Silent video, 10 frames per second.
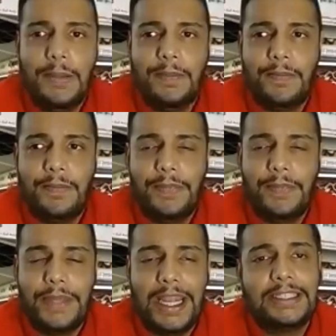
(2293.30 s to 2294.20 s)

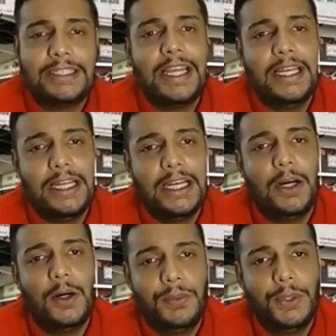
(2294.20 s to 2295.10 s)
extended our
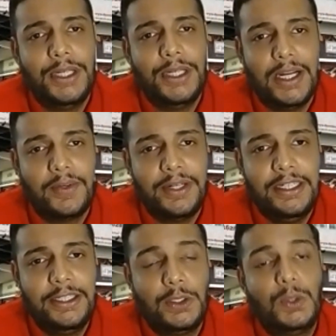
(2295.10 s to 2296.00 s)
product range
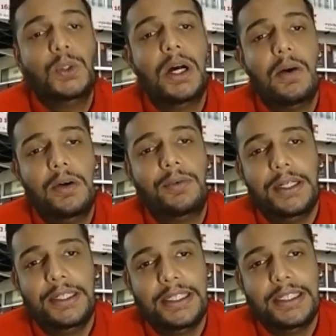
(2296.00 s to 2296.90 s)
to our
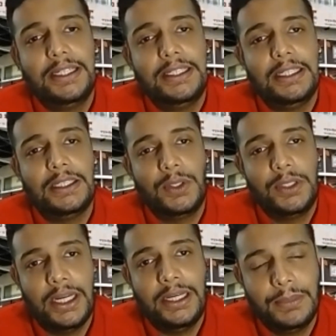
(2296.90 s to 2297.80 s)
franchisees, so they are
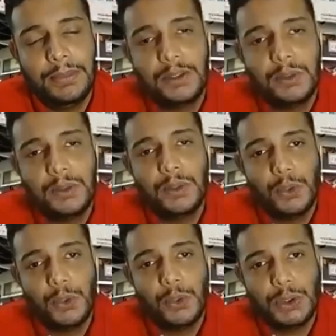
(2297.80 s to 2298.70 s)
able to
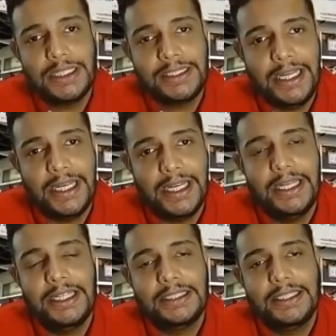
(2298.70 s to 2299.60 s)
also sustain at
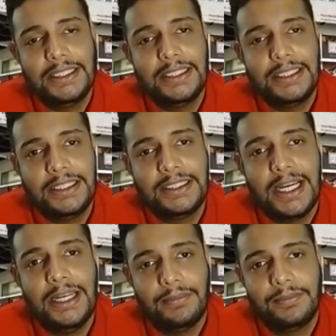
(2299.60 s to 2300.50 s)
this time
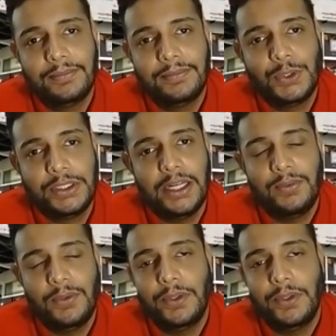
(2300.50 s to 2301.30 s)
to stay afloat.